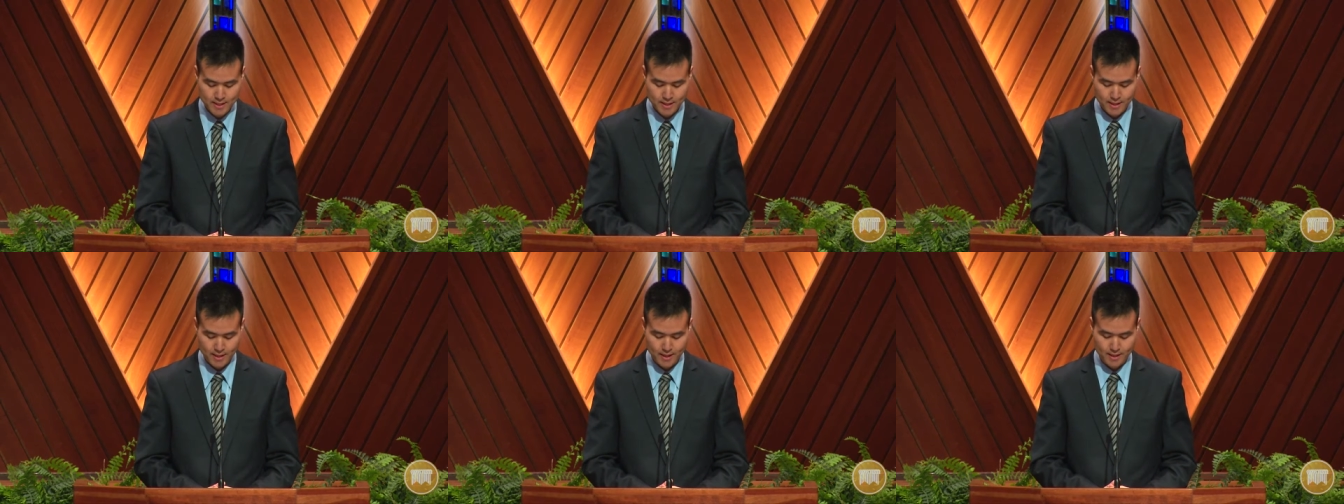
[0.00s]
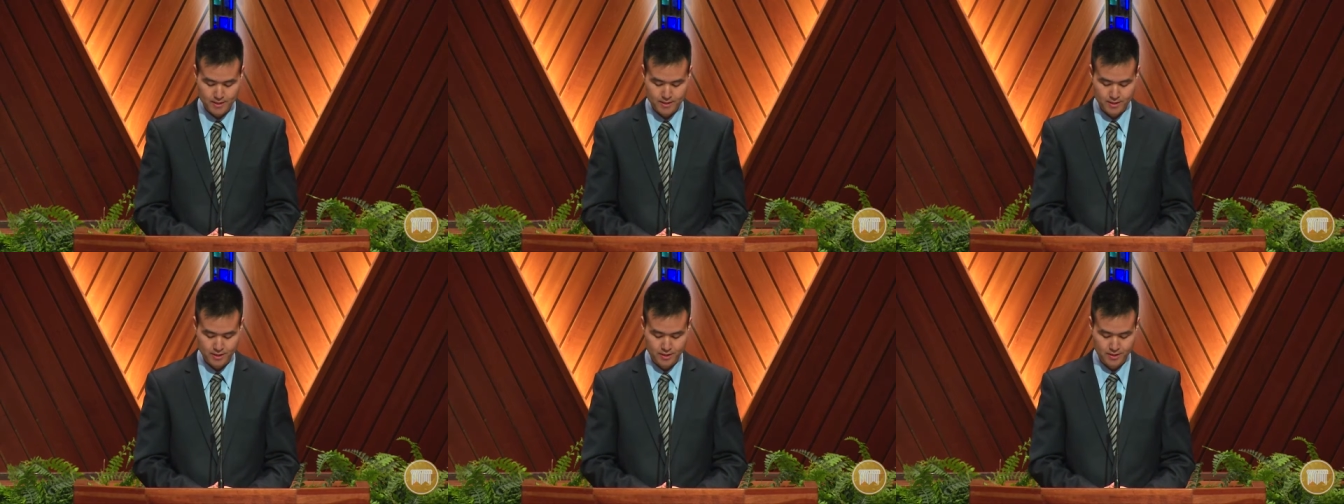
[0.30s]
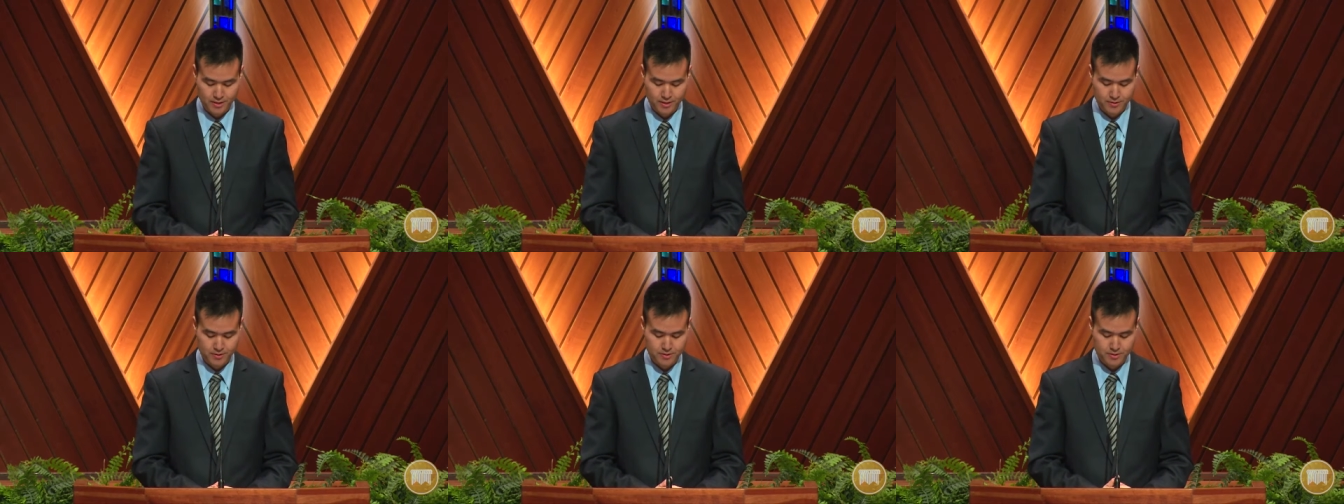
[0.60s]
and to
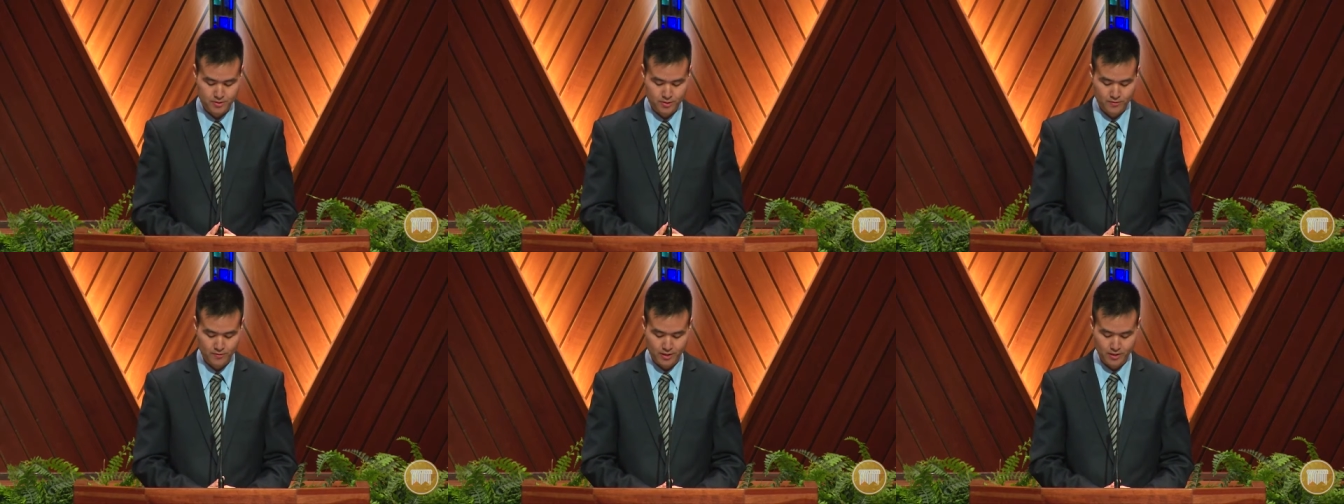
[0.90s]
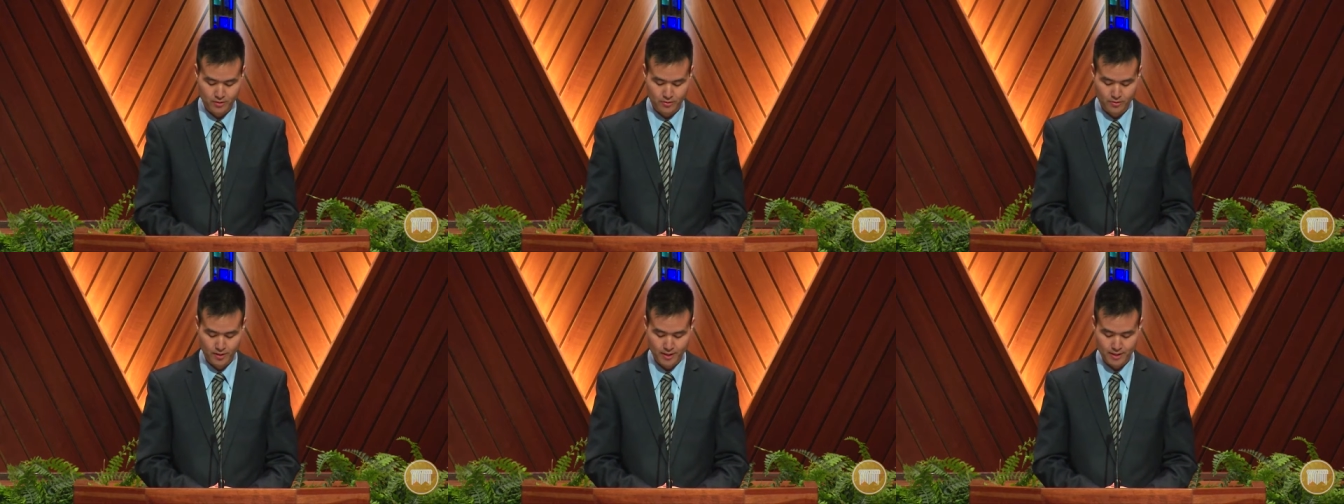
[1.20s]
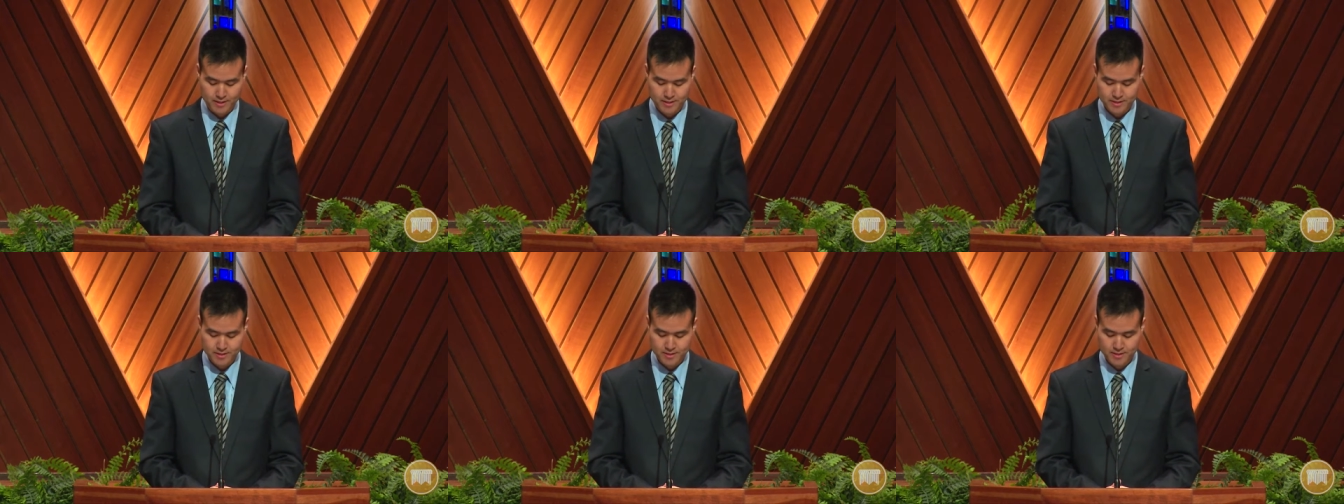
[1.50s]
continue to serve at
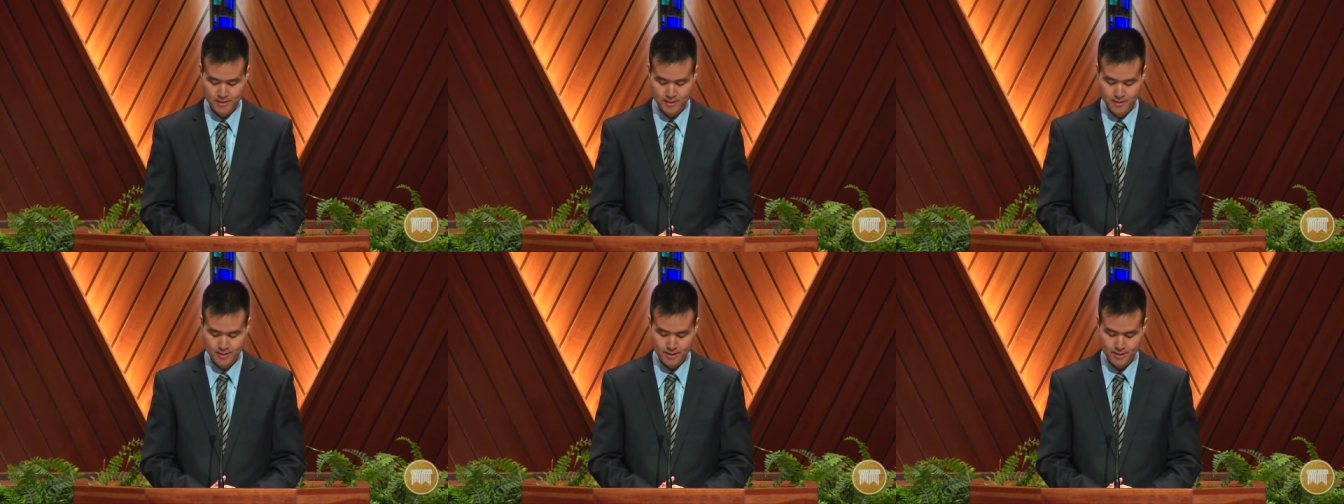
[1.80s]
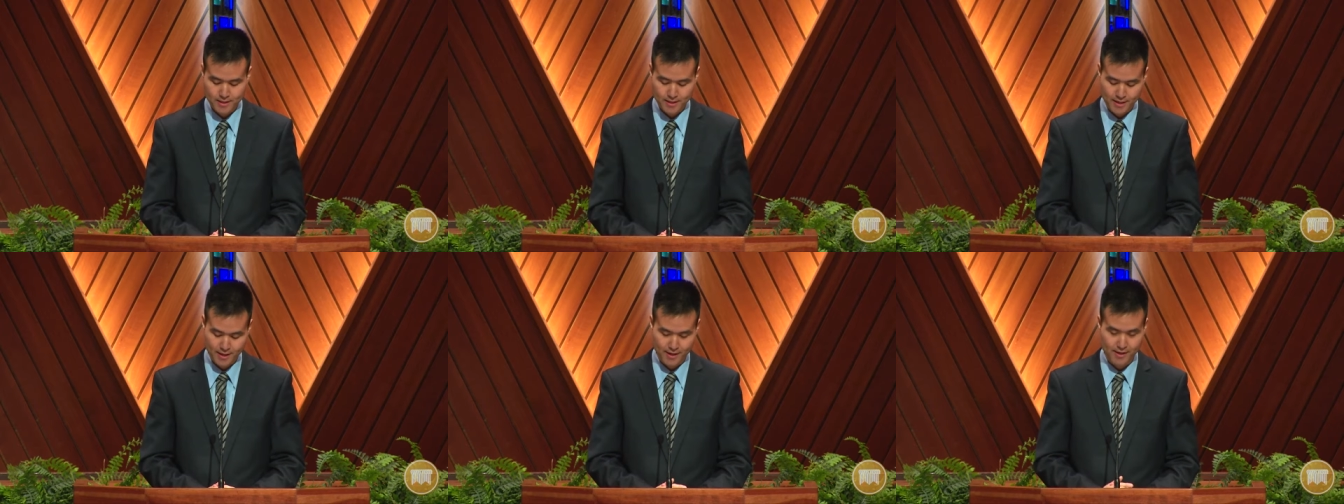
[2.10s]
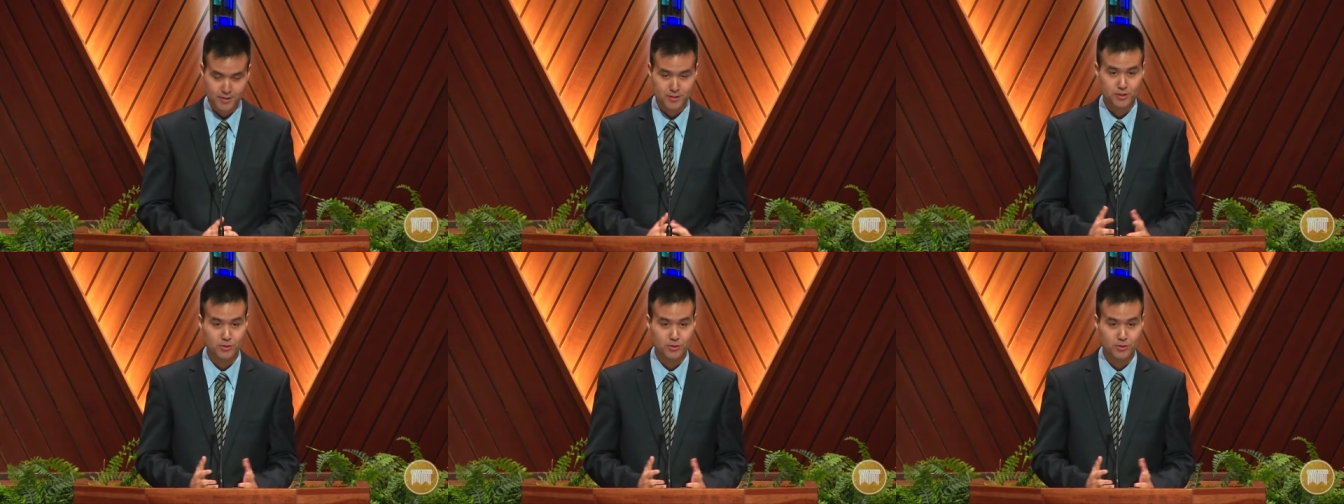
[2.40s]
grace and